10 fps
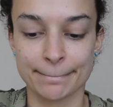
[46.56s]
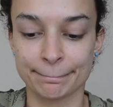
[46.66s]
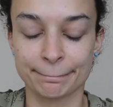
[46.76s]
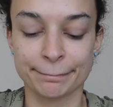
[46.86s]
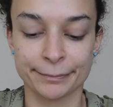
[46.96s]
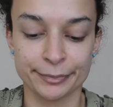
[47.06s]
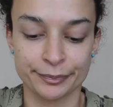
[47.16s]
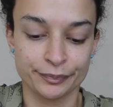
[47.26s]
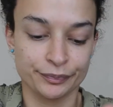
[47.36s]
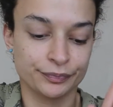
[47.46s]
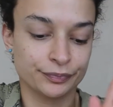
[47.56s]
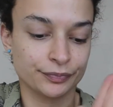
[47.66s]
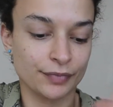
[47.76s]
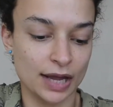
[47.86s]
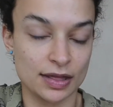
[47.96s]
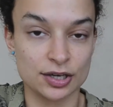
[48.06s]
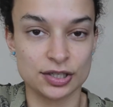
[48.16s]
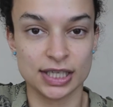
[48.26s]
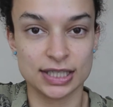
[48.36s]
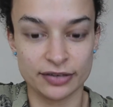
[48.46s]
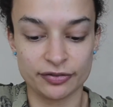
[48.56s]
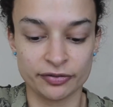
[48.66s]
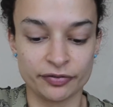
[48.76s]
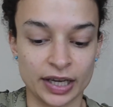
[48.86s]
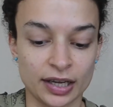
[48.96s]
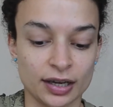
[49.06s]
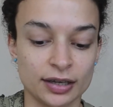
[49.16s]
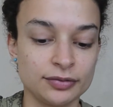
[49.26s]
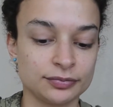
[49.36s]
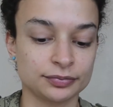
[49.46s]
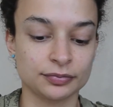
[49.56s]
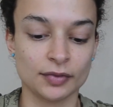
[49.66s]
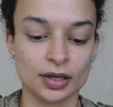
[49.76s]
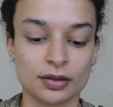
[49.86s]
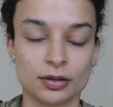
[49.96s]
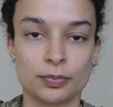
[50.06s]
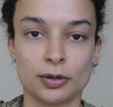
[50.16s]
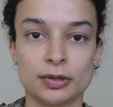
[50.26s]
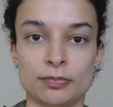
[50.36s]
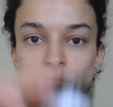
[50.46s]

And then using a different finger, the Bobbi